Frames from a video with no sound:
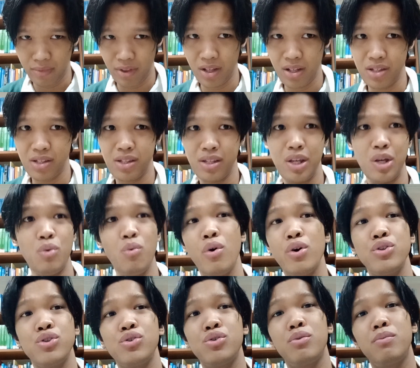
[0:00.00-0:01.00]
she
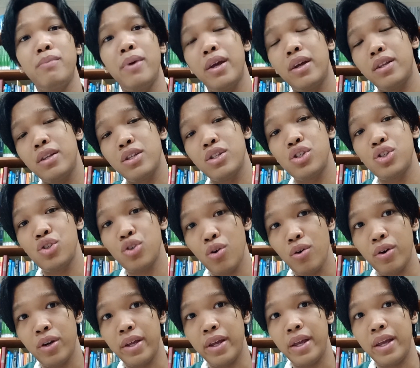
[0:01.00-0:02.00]
wants to make the
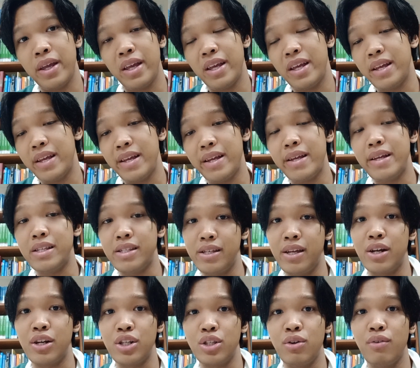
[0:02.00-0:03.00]
story
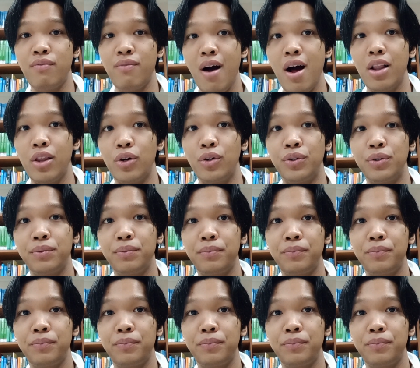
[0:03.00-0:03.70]
easier to follow.